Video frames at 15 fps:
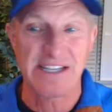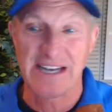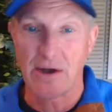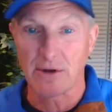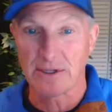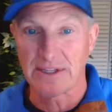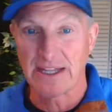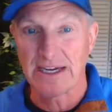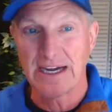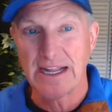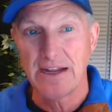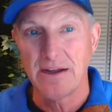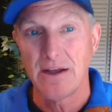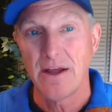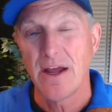and
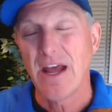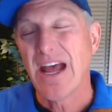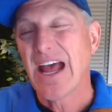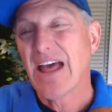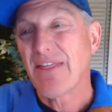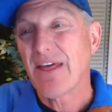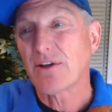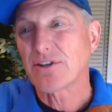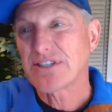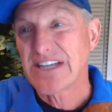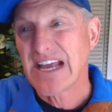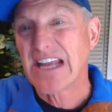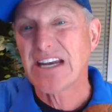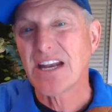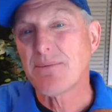alkalinity, they'll
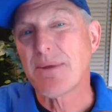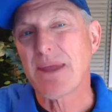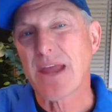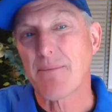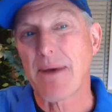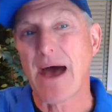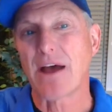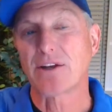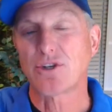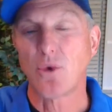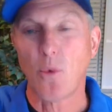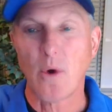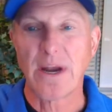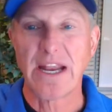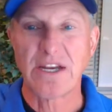tend to be about
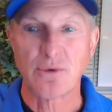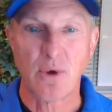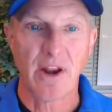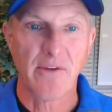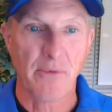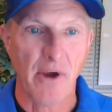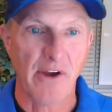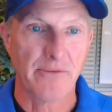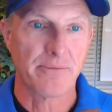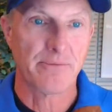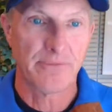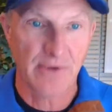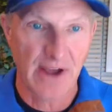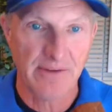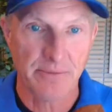20, 25
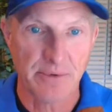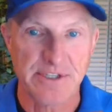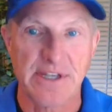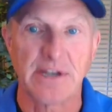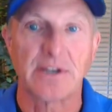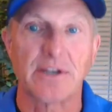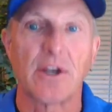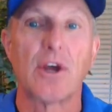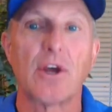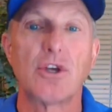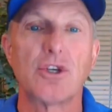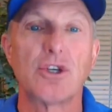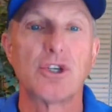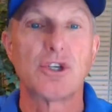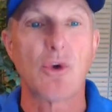percent
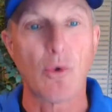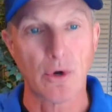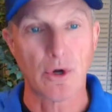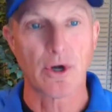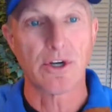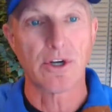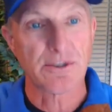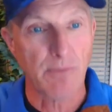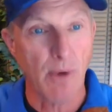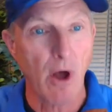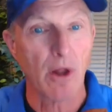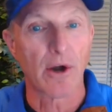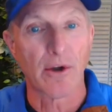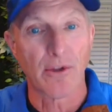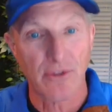shorter,
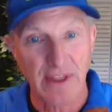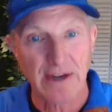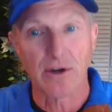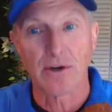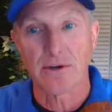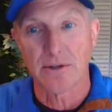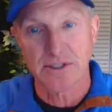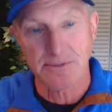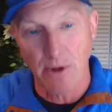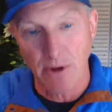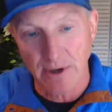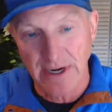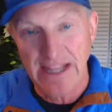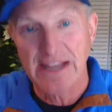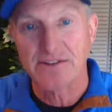smaller, thinner,
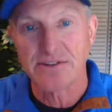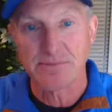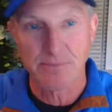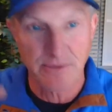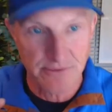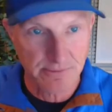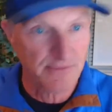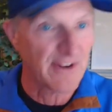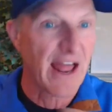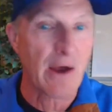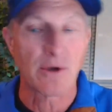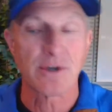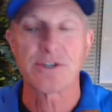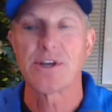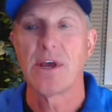smaller leaves,
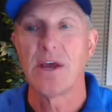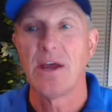flowers